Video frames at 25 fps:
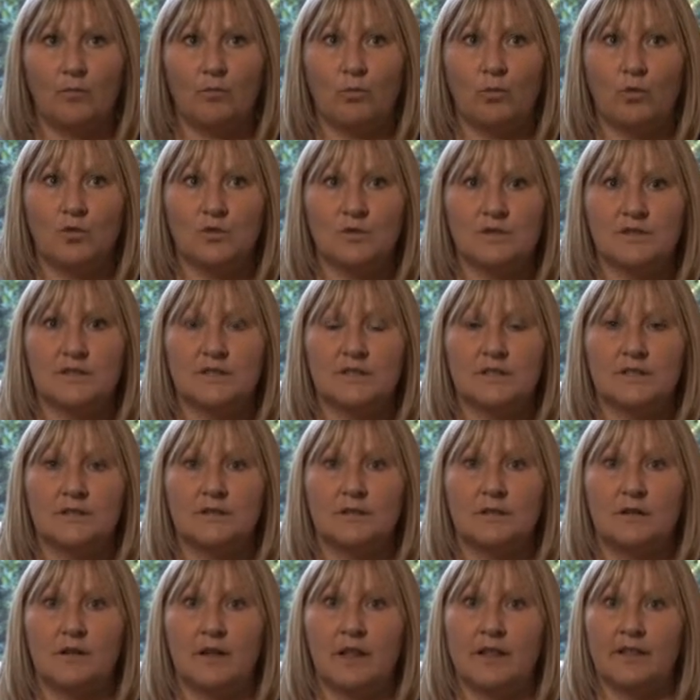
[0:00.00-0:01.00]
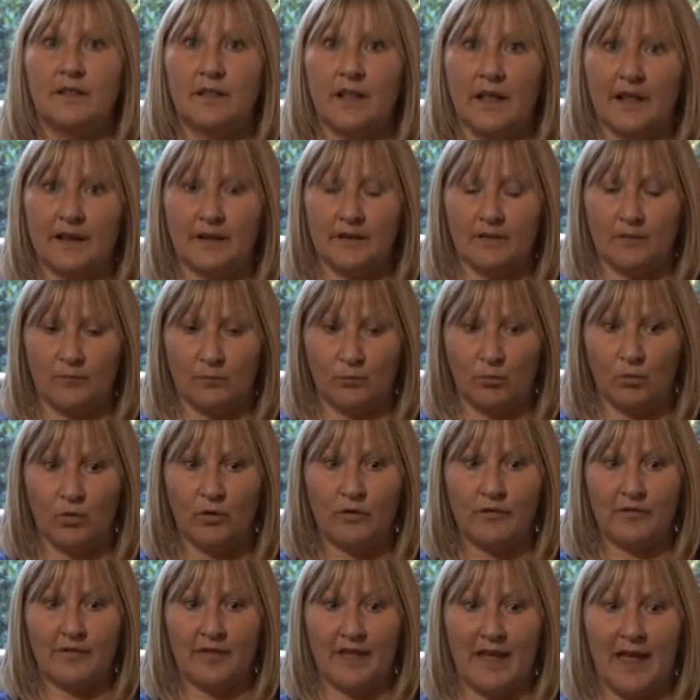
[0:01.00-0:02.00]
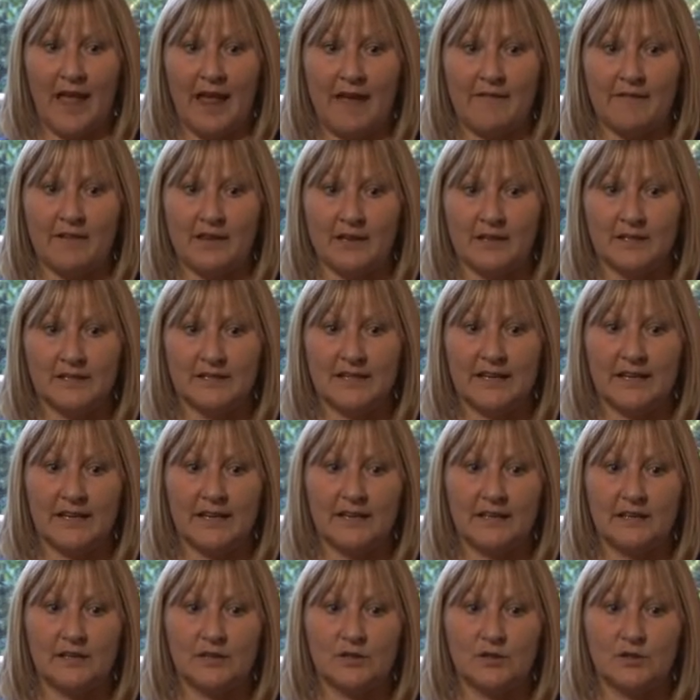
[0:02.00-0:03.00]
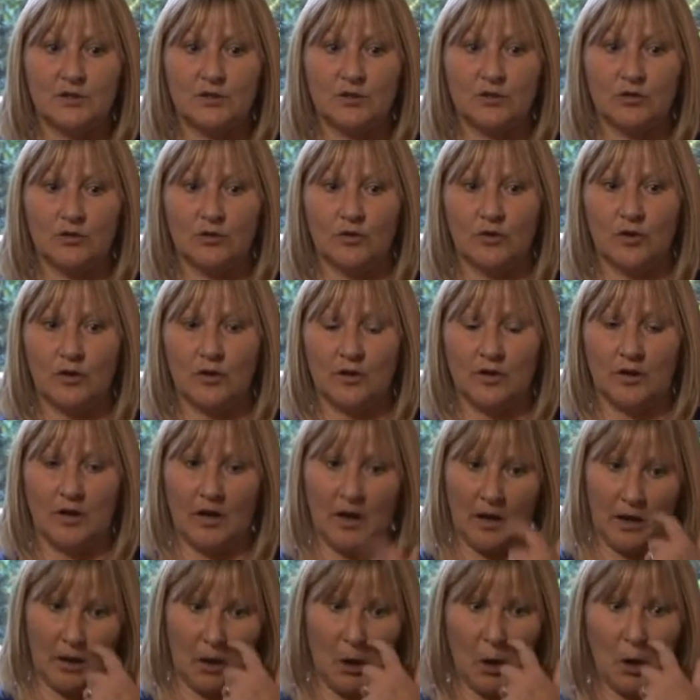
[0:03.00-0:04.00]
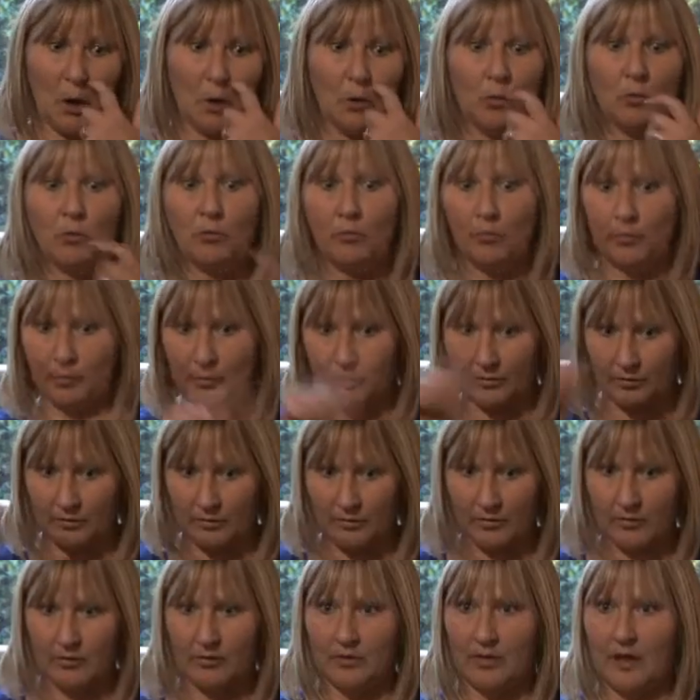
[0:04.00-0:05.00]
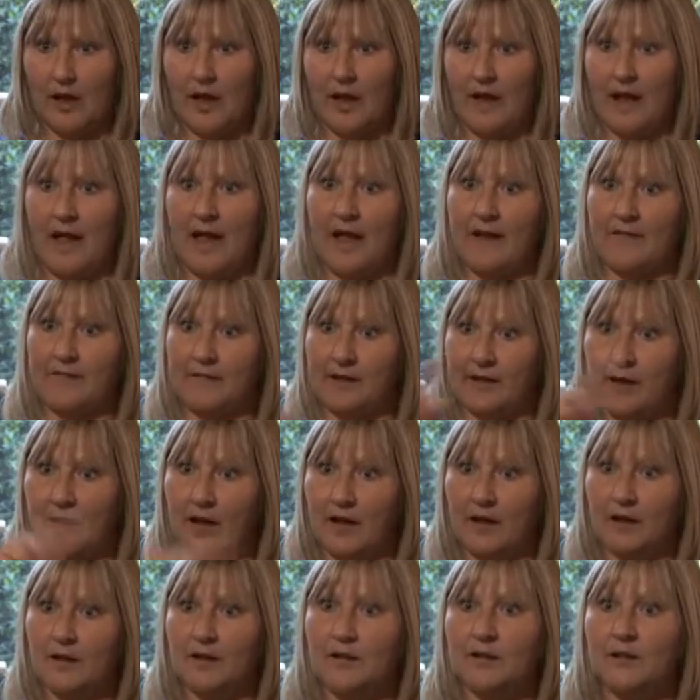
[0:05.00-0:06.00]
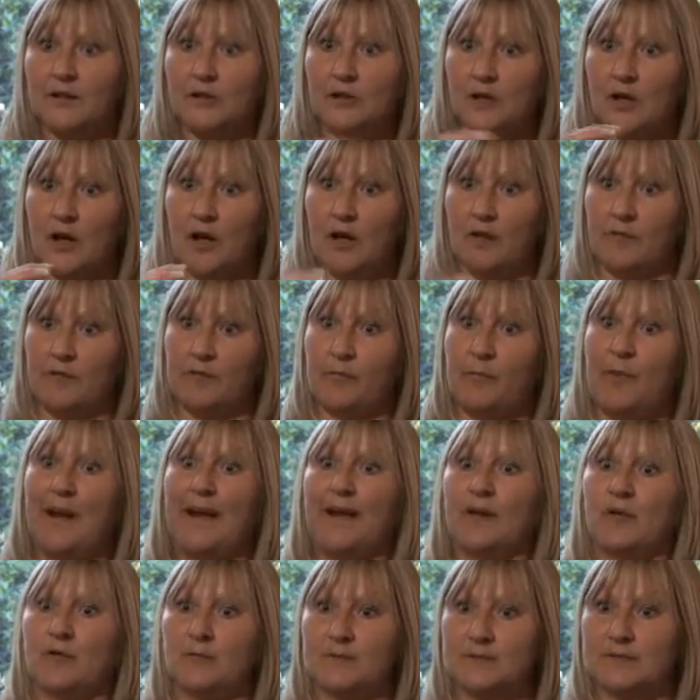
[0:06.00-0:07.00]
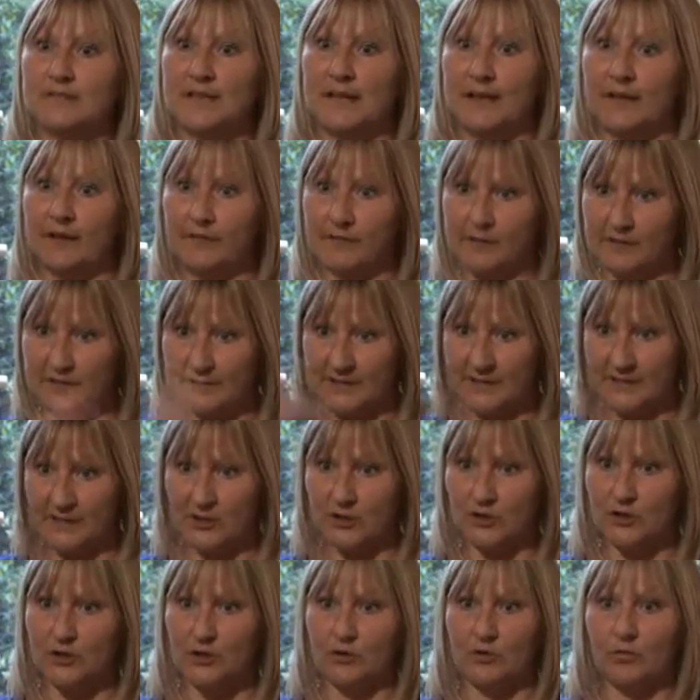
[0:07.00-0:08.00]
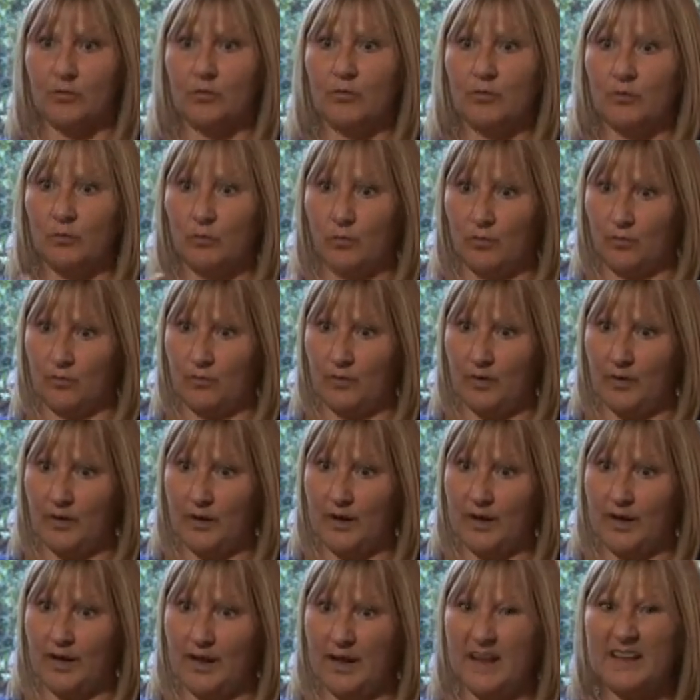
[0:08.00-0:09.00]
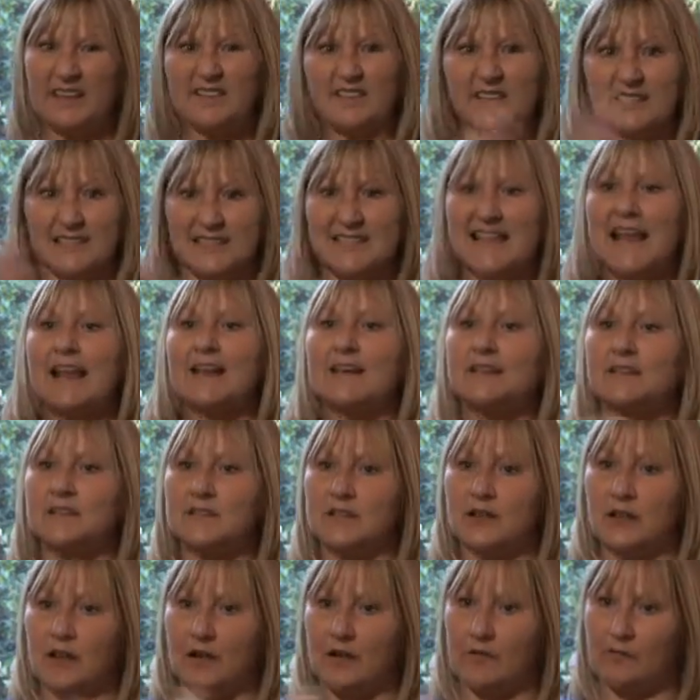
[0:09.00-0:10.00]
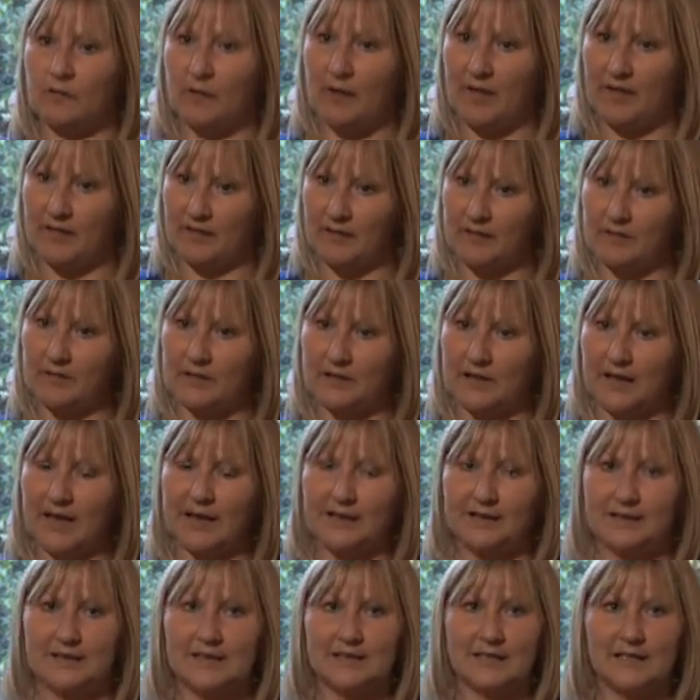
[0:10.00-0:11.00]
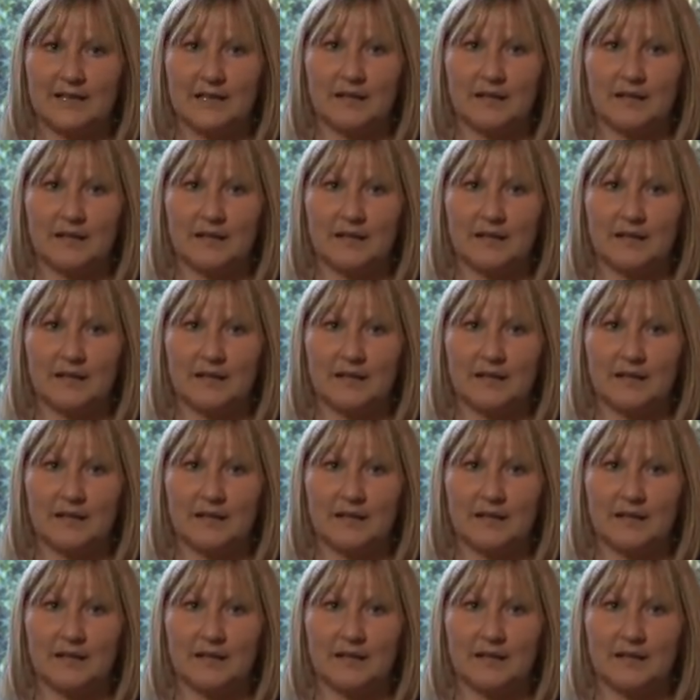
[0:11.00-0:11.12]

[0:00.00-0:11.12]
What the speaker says: Ones in one of the areas, he took a loop area of biopsy of the tissue in the centre of where the cancer